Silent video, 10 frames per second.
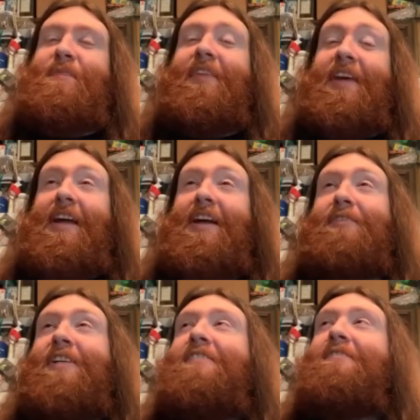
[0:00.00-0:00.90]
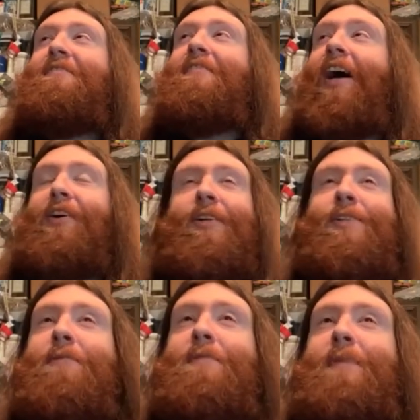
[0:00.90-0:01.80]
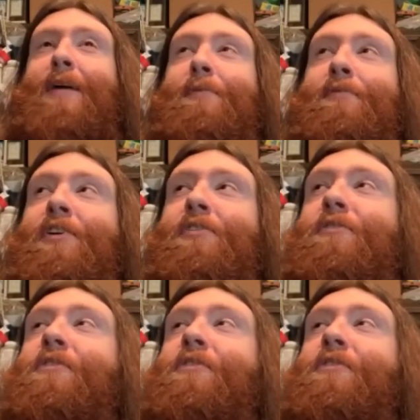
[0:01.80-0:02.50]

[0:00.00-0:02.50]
Yeah, man. Oh, it's going to be pay per view.